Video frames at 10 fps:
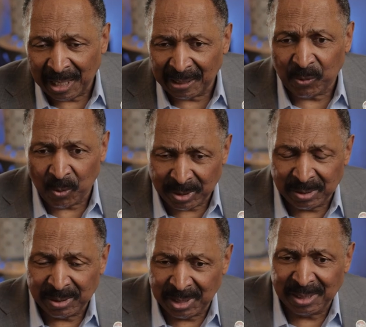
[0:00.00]
And of
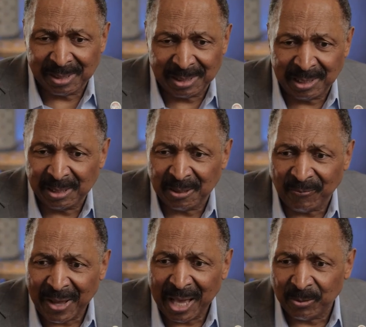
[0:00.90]
course, Jesus said he's the
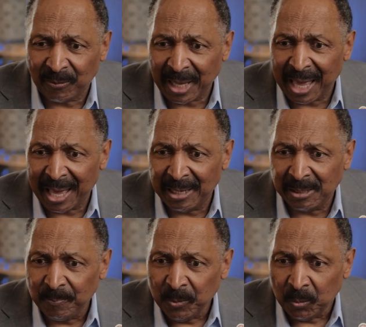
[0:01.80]
father of
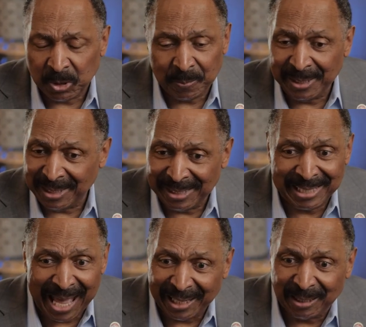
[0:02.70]
lies, which means he's
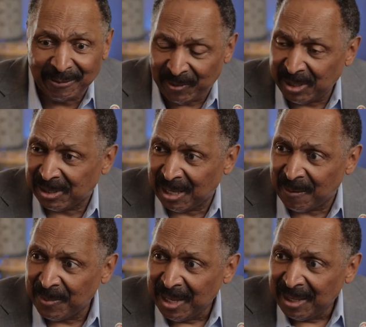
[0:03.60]
got to convince
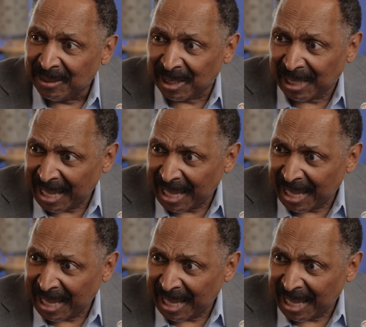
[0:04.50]
them that a